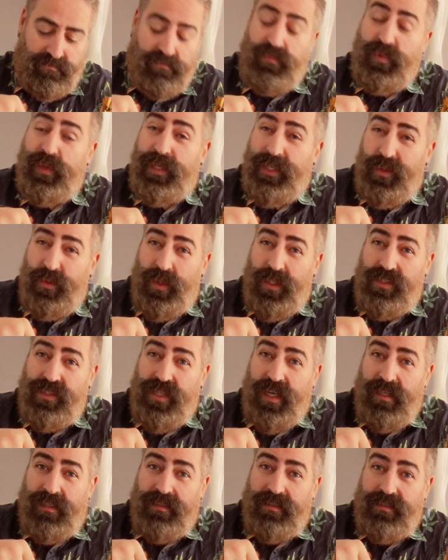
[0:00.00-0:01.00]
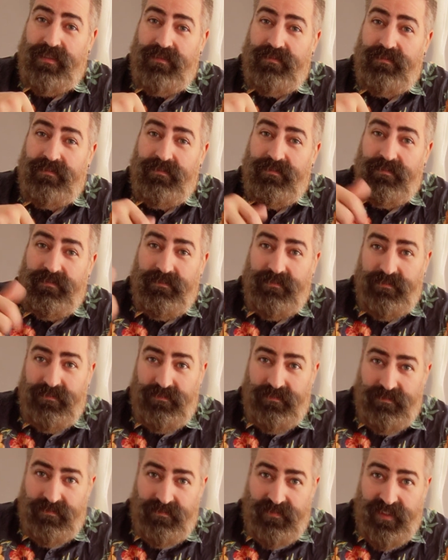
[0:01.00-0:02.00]
merino wool socks,
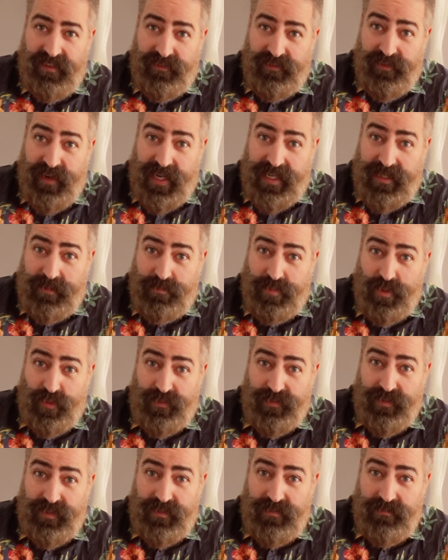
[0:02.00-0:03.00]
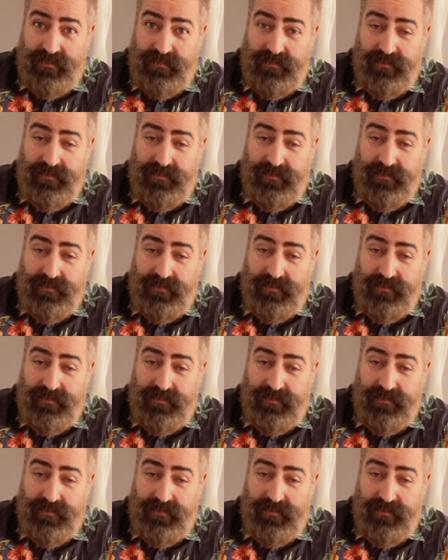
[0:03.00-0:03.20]
Frank approved.